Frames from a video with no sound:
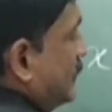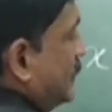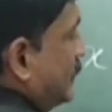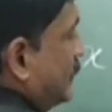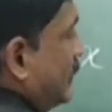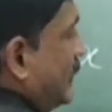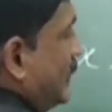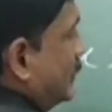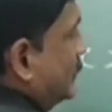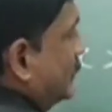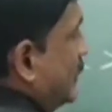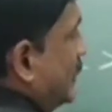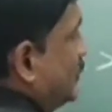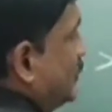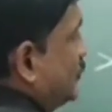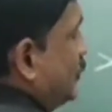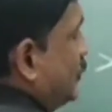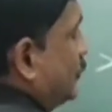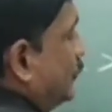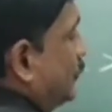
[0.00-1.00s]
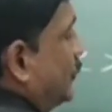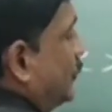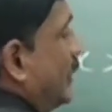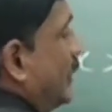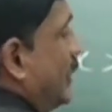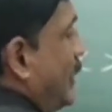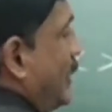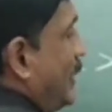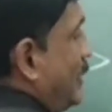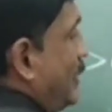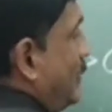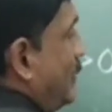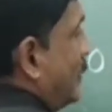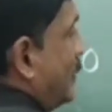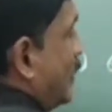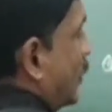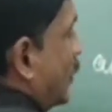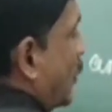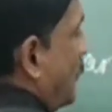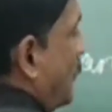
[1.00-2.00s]
greater than 0
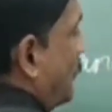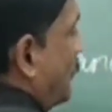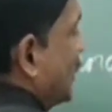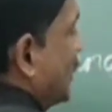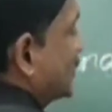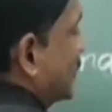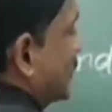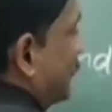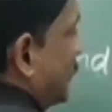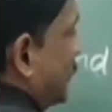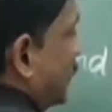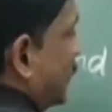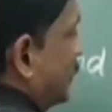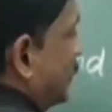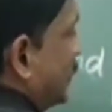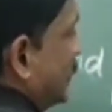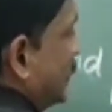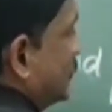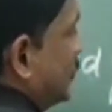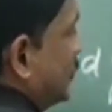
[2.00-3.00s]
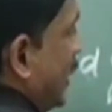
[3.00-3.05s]
in complex number